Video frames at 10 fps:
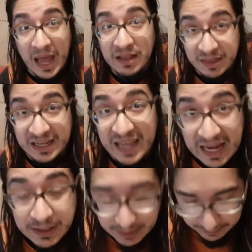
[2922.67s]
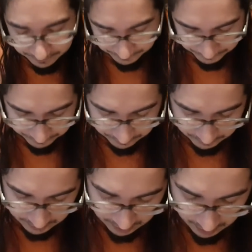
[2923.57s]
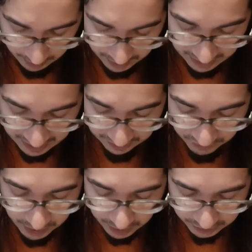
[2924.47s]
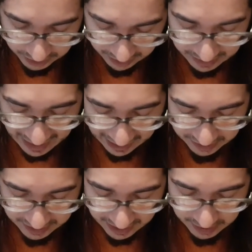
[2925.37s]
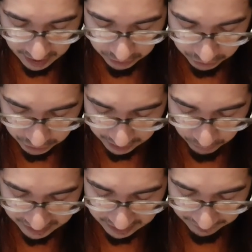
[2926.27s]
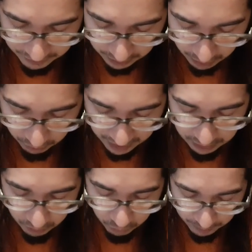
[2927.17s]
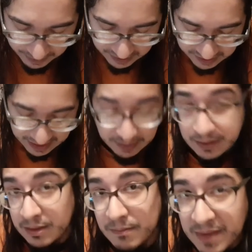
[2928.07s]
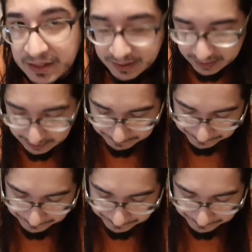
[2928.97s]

at the gate, even unto the last. And Yahushua was left alone, and the woman standing in the midst.